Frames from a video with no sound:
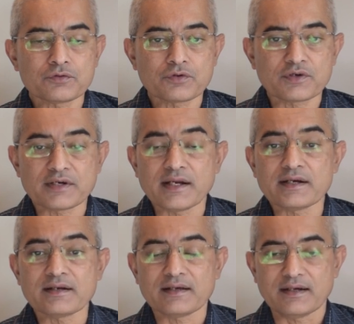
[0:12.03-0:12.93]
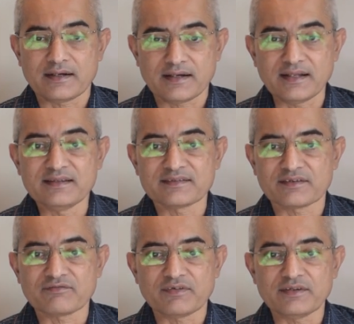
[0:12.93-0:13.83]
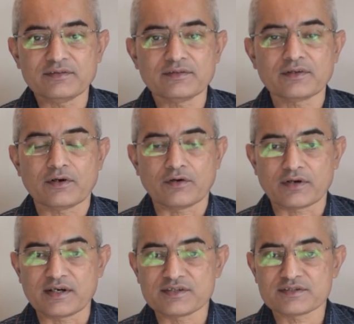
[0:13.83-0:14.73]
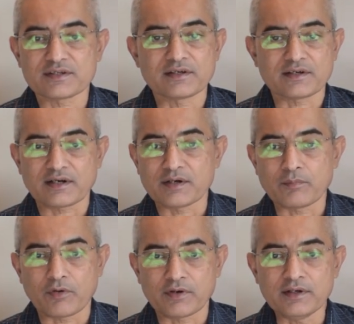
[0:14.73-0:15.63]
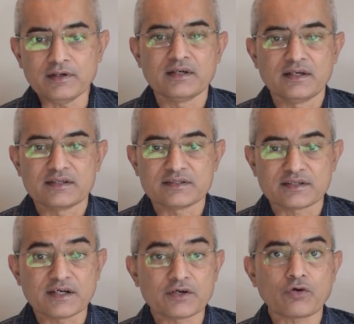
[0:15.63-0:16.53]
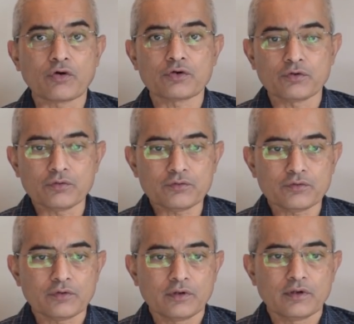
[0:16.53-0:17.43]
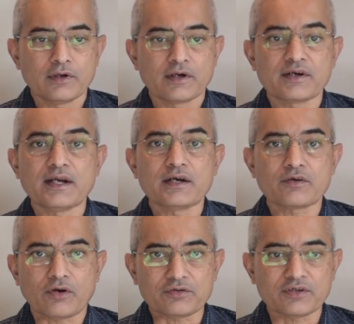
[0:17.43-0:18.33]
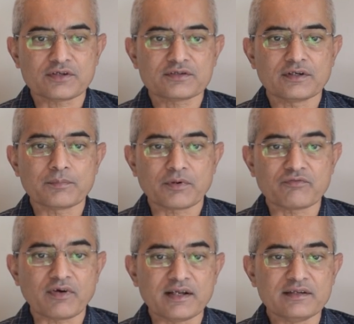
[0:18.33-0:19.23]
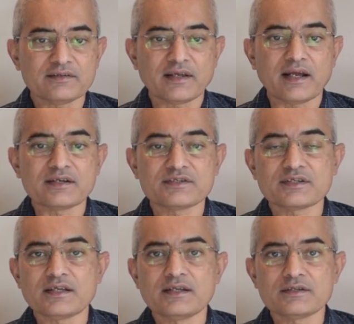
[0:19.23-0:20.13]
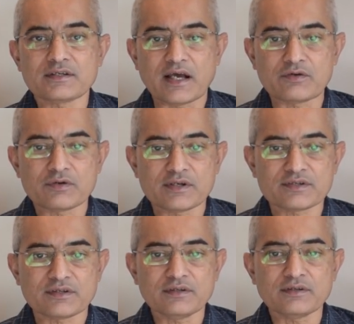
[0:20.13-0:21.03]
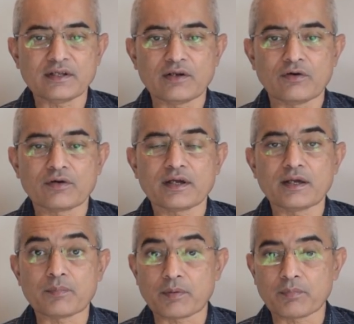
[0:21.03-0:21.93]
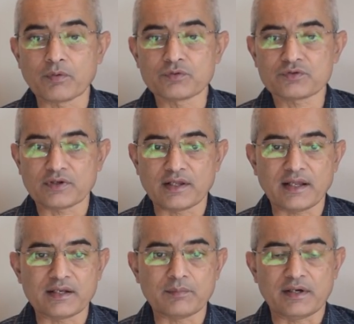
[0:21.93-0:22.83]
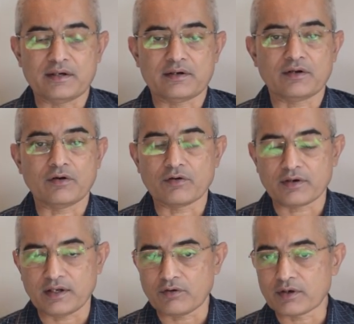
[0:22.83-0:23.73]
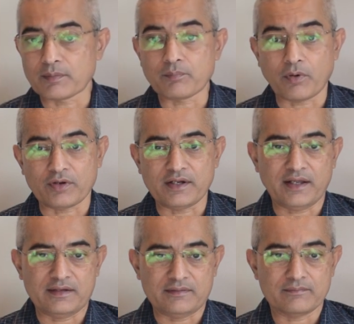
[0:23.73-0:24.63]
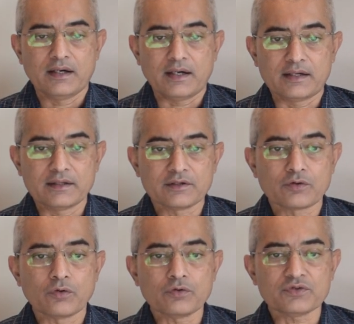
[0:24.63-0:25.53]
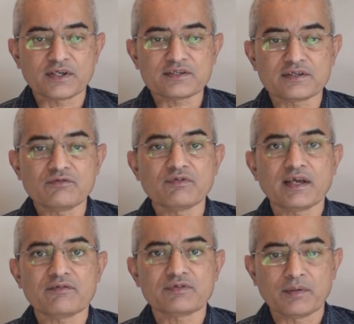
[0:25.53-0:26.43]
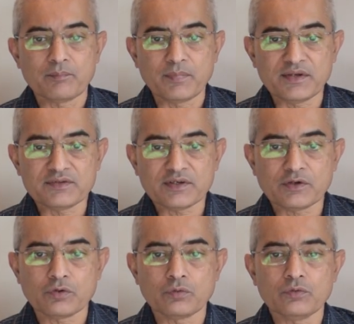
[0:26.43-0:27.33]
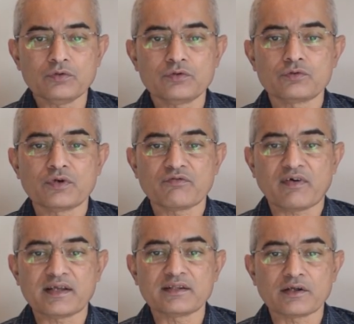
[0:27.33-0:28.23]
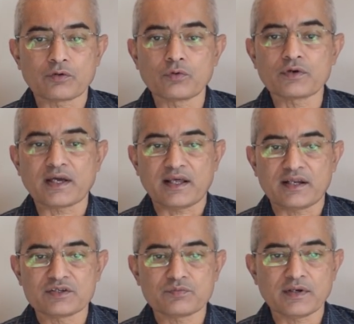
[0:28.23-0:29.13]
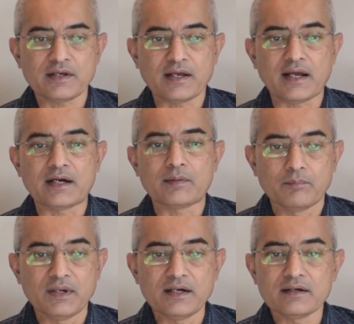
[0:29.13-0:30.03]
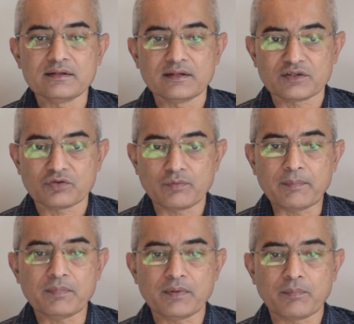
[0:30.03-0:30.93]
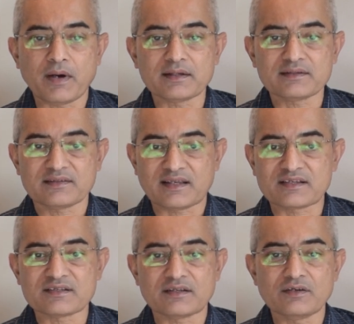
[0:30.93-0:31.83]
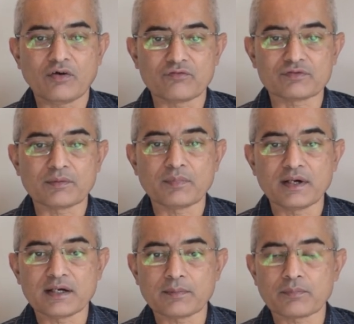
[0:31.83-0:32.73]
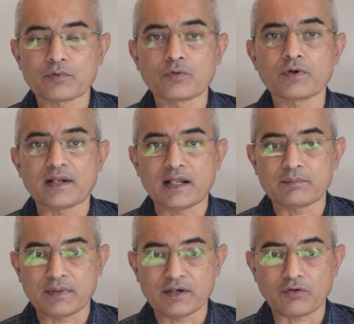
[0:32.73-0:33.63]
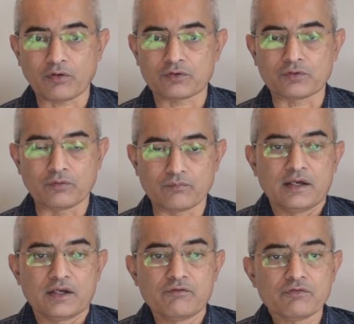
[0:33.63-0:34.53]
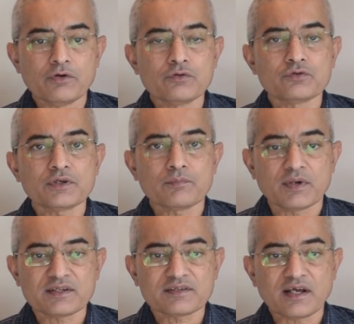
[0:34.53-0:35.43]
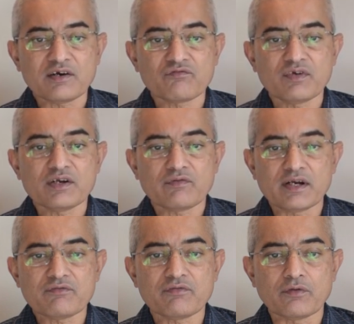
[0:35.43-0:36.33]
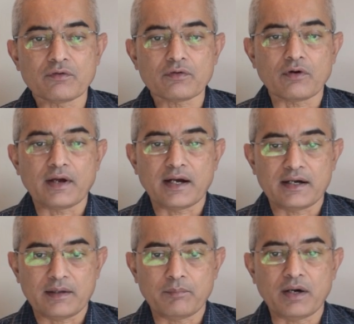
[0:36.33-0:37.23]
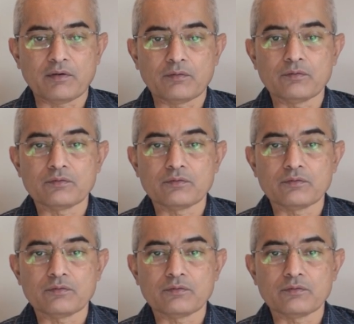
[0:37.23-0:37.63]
create a tin surface or a digital terrain model, generate contours, create cross-sectional profiles and chainage annotations along a proposed alignment or along a polyline. Under the road section, we have some basic tools to define the road carriageway and build the swept path section of the built-up road alignment also. If you are using BricsCAD V24 and above,